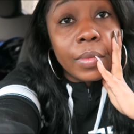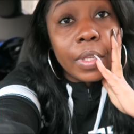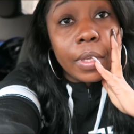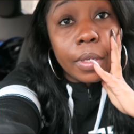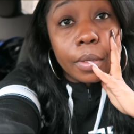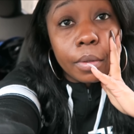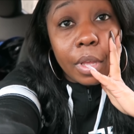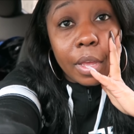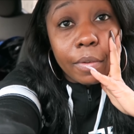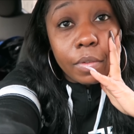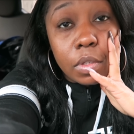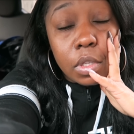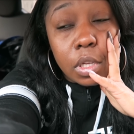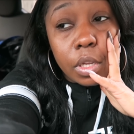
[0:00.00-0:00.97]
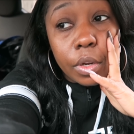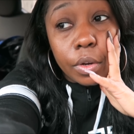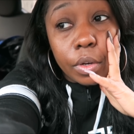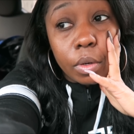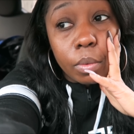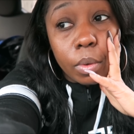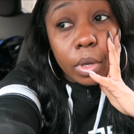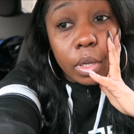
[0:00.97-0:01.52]
Yeah, I haven't seen her
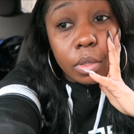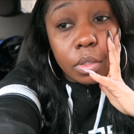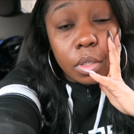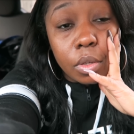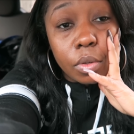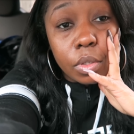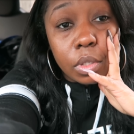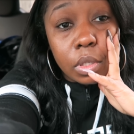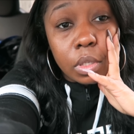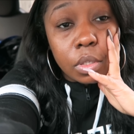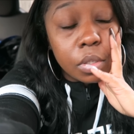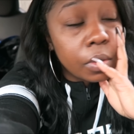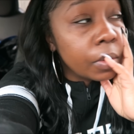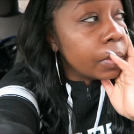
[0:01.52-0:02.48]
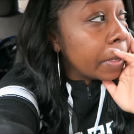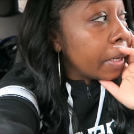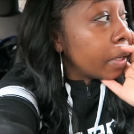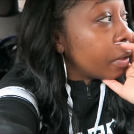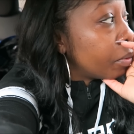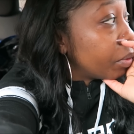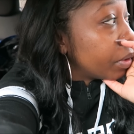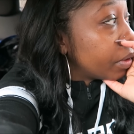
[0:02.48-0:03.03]
in a while, so it's cool
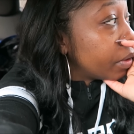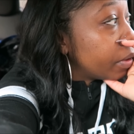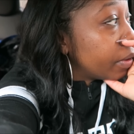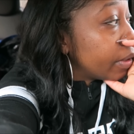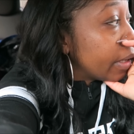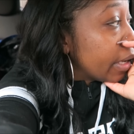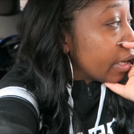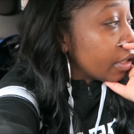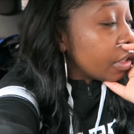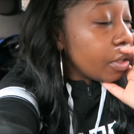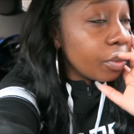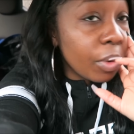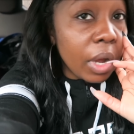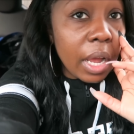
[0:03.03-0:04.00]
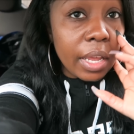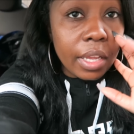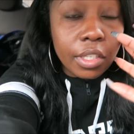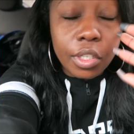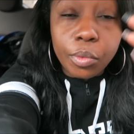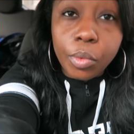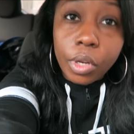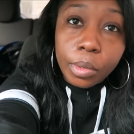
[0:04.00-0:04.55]
hanging with her. I
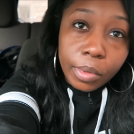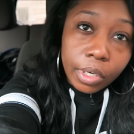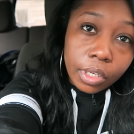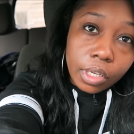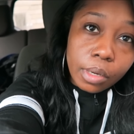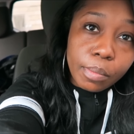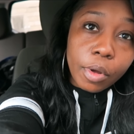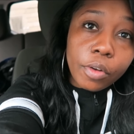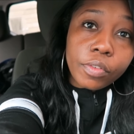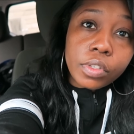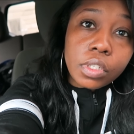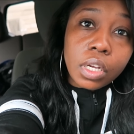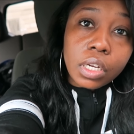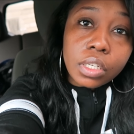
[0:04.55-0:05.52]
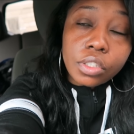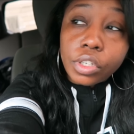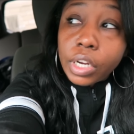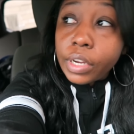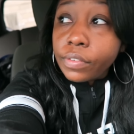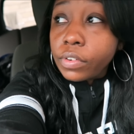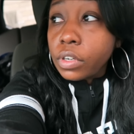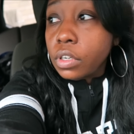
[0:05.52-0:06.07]
guess she wanted me to come over so I can
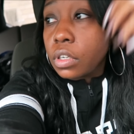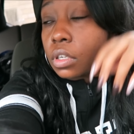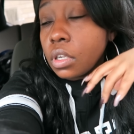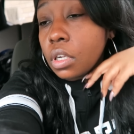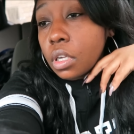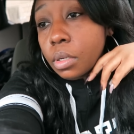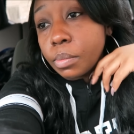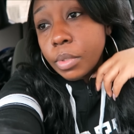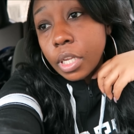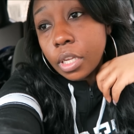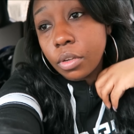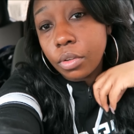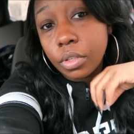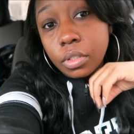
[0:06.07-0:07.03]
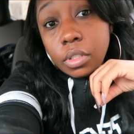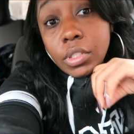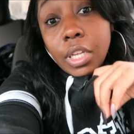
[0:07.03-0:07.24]
drive her downtown,